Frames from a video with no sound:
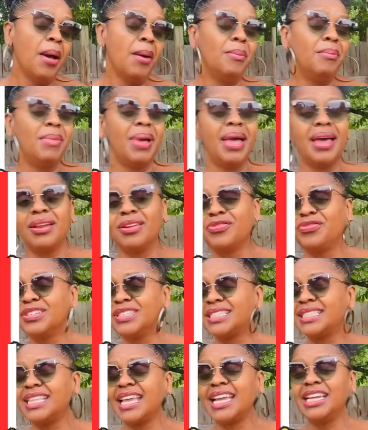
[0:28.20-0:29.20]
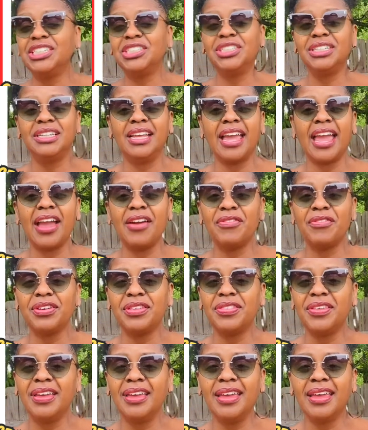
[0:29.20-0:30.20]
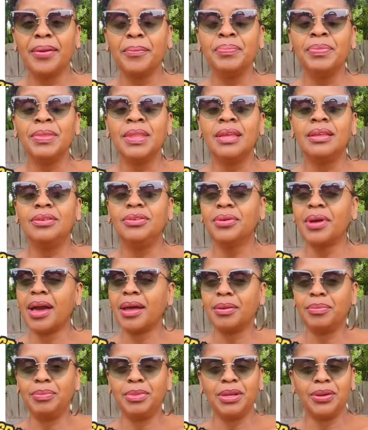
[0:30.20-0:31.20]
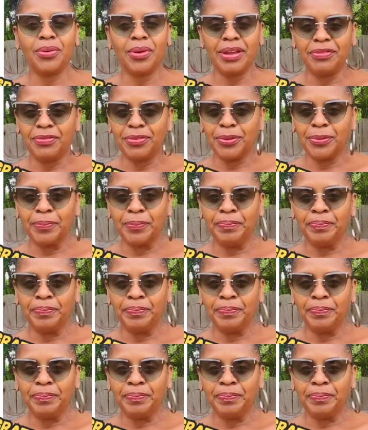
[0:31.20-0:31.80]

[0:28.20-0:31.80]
manifestation, and everything, you got to be grateful.